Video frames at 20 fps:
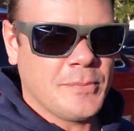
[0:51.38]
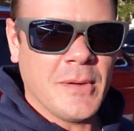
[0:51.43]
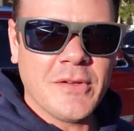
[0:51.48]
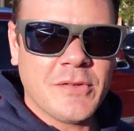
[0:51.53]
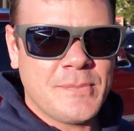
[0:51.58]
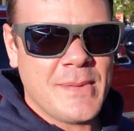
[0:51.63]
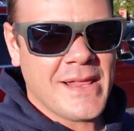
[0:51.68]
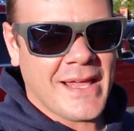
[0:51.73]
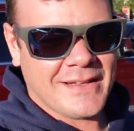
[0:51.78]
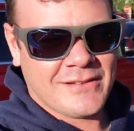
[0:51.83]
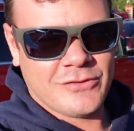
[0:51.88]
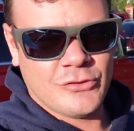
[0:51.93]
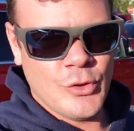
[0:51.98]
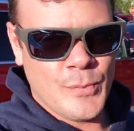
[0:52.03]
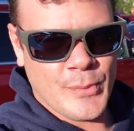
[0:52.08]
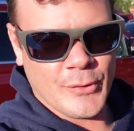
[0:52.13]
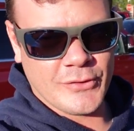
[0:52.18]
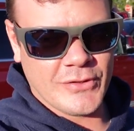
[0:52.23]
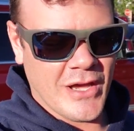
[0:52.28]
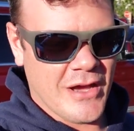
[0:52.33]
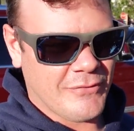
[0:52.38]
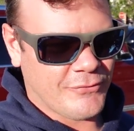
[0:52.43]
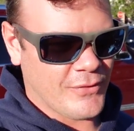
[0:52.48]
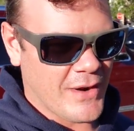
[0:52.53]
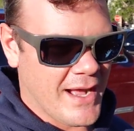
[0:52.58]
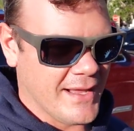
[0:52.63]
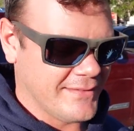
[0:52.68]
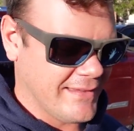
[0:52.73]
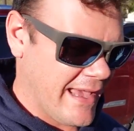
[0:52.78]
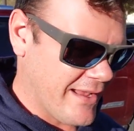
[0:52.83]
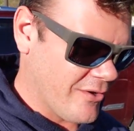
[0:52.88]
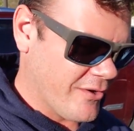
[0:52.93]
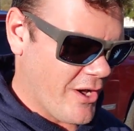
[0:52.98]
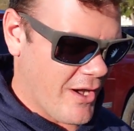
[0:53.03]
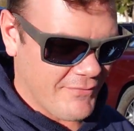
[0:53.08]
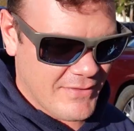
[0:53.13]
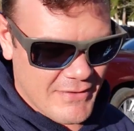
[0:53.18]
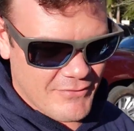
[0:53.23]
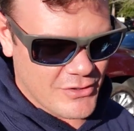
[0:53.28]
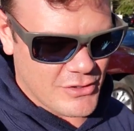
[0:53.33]
supposed to be like super tough rods. I don't know,
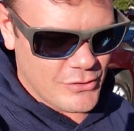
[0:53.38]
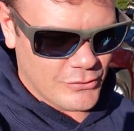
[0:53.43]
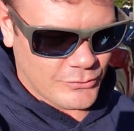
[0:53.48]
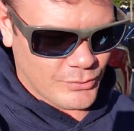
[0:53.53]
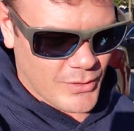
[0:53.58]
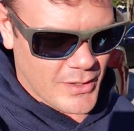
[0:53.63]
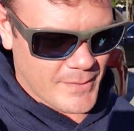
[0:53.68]
I've never used